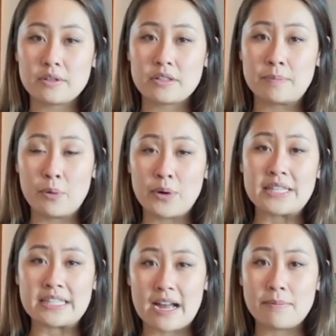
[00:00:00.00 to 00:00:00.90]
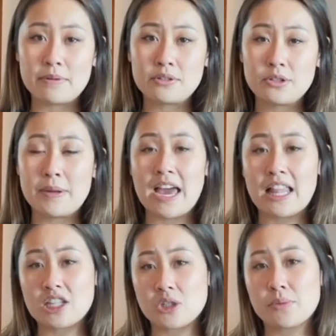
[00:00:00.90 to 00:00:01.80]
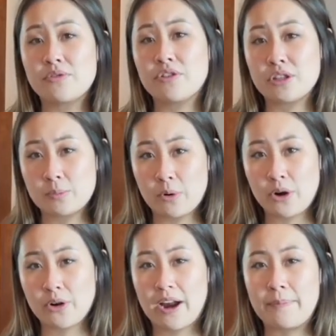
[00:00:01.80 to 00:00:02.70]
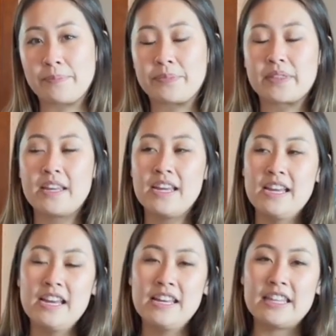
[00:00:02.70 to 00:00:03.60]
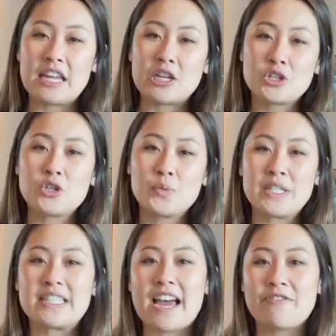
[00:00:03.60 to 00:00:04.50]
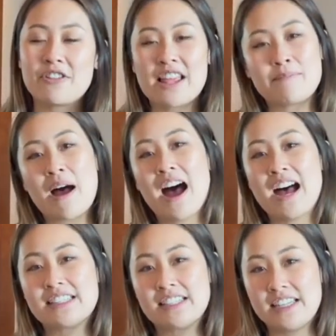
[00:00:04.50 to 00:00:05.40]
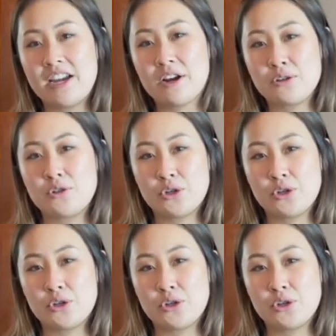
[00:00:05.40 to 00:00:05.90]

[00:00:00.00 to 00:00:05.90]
points up to be eligible for this program. The issue is that for the past year, due to